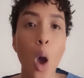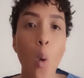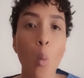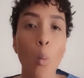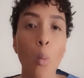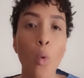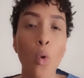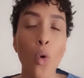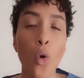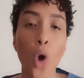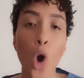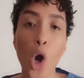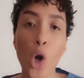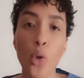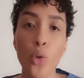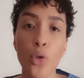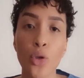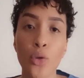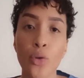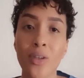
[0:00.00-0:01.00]
more
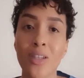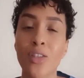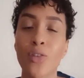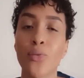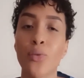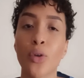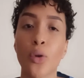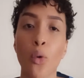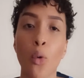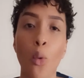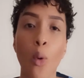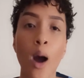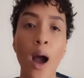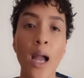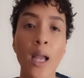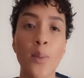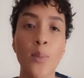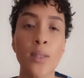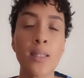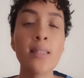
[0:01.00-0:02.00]
onerous
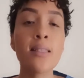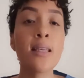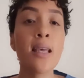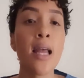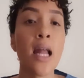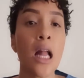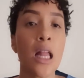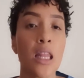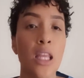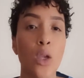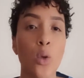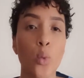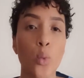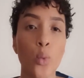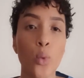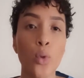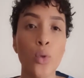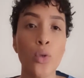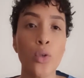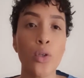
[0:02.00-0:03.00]
requirement than
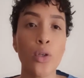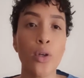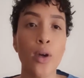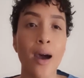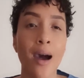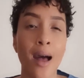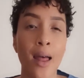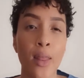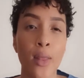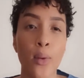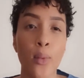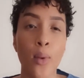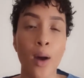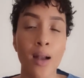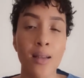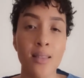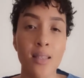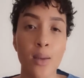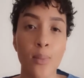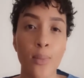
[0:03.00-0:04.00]
would
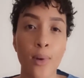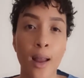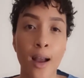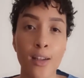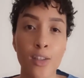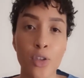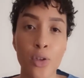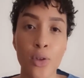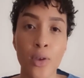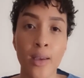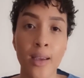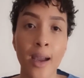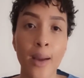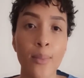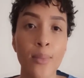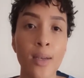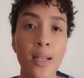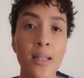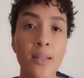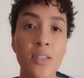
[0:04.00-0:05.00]
otherwise applies to the
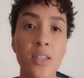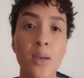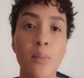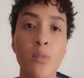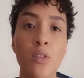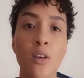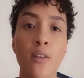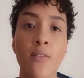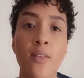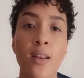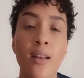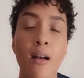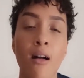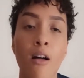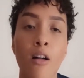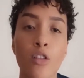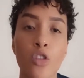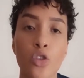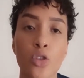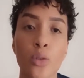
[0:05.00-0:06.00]
company in terms of an
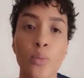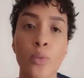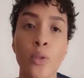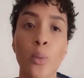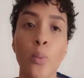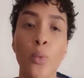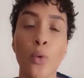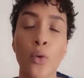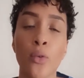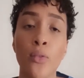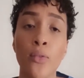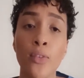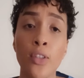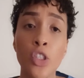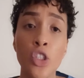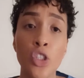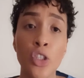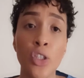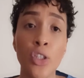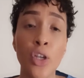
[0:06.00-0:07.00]
alterable
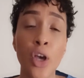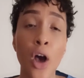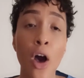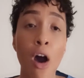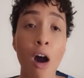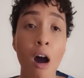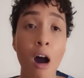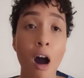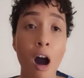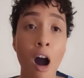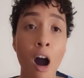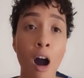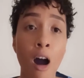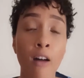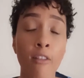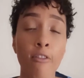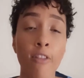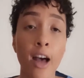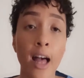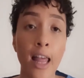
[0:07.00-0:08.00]
provision
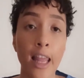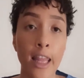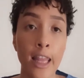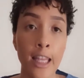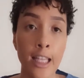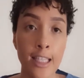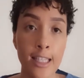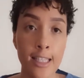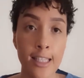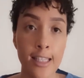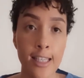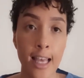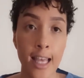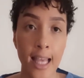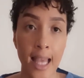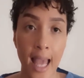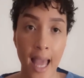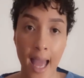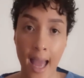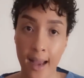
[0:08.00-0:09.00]
of this
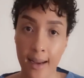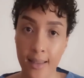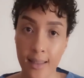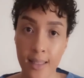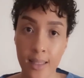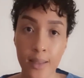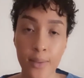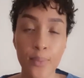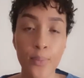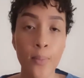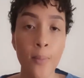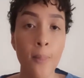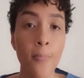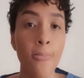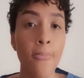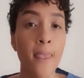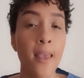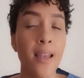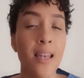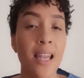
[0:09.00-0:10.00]
act.
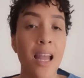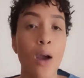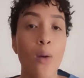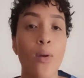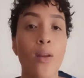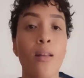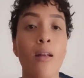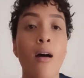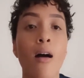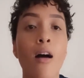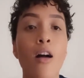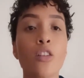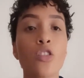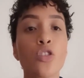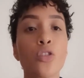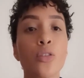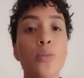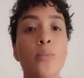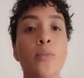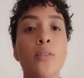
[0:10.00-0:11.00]
Now, an
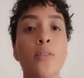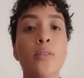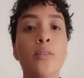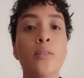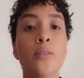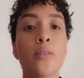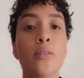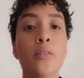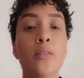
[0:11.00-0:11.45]
alterable